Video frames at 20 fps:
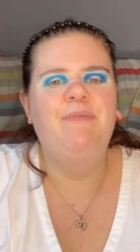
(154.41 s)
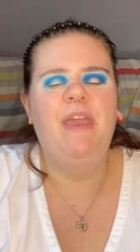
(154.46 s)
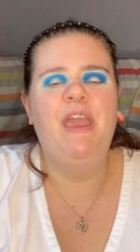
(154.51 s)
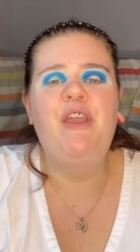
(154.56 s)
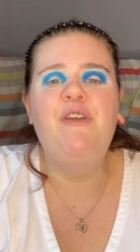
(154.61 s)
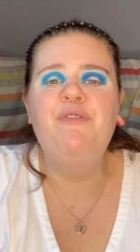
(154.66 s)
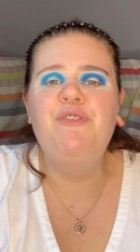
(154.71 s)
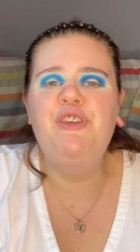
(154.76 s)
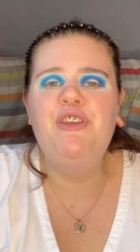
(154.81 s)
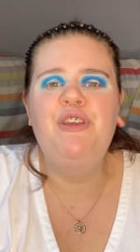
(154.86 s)

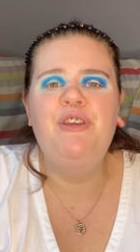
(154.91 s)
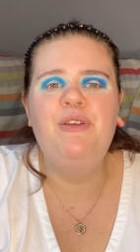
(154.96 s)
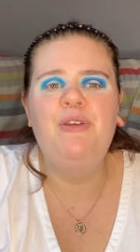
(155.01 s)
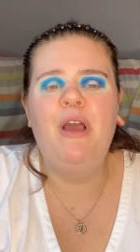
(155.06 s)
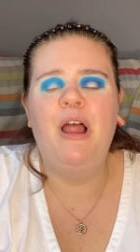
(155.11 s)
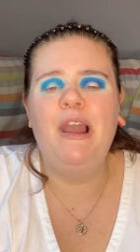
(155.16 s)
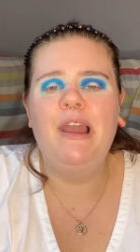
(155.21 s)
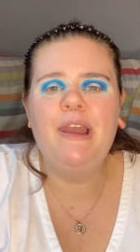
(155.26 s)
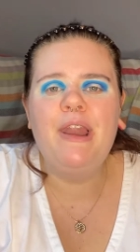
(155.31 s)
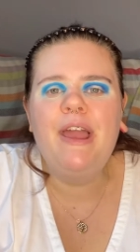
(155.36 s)
If you
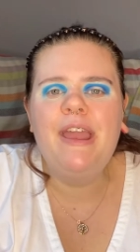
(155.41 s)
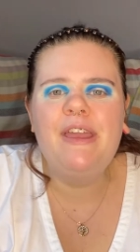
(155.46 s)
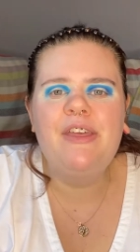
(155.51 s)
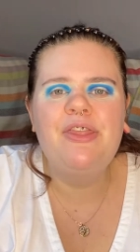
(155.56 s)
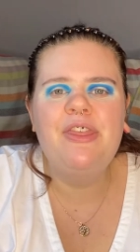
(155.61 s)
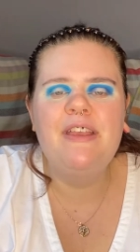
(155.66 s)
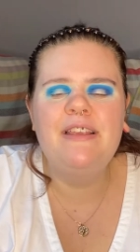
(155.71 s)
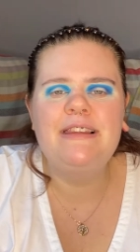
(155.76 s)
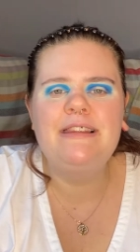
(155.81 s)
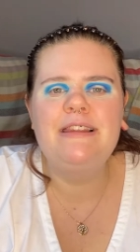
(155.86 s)
like
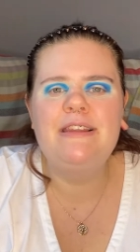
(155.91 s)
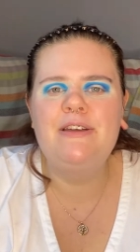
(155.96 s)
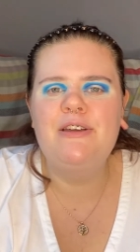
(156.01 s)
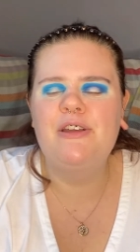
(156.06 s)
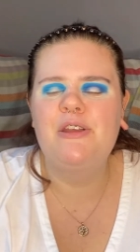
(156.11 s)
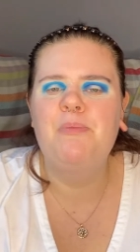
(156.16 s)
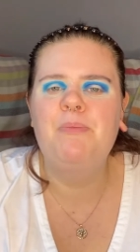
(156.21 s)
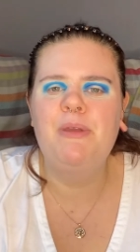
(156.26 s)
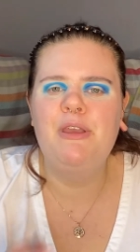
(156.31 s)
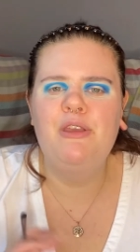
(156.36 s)
this
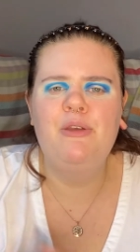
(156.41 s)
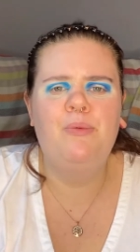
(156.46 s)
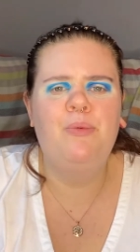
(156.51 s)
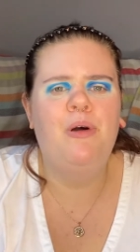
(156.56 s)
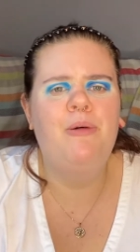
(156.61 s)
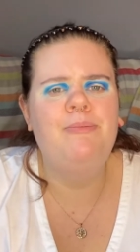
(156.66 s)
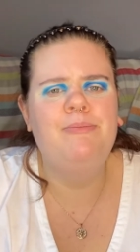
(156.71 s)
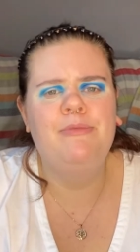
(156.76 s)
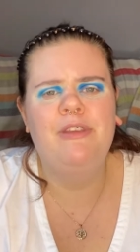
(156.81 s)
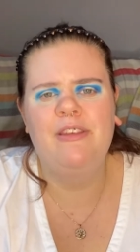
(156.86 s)
look but you
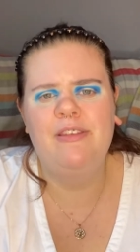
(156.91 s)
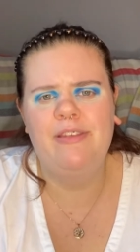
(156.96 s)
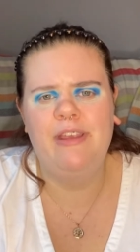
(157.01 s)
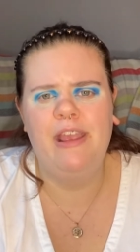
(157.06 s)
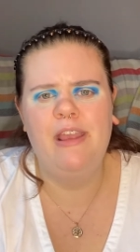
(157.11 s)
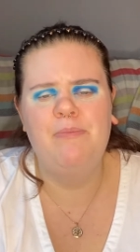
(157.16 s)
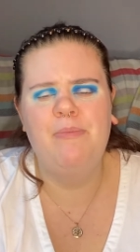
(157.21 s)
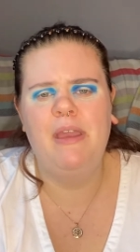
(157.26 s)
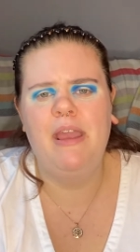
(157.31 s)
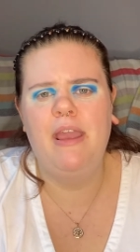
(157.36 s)
want to
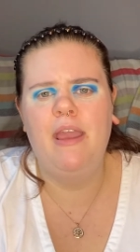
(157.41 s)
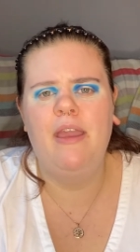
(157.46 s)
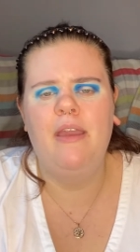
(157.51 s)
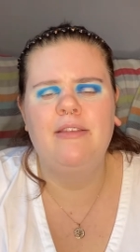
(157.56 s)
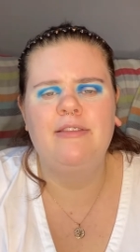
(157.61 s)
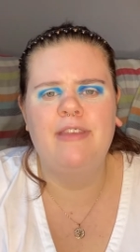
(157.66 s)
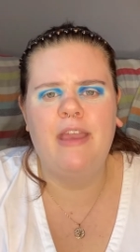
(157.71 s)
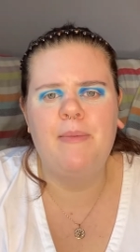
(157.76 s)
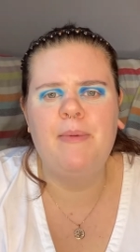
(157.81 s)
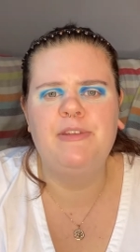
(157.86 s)
see me
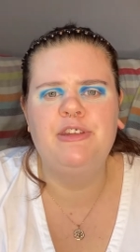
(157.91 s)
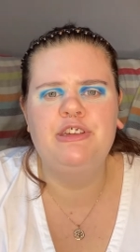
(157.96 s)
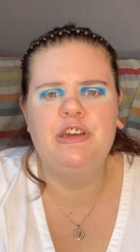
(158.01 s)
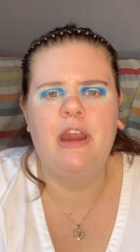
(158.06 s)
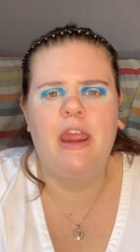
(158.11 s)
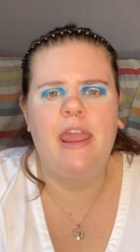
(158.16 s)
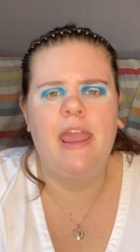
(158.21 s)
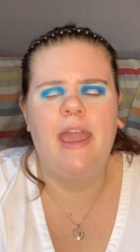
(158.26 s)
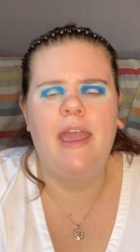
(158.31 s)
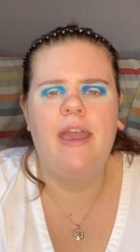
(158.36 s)

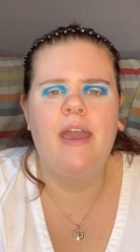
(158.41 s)
demonstrate it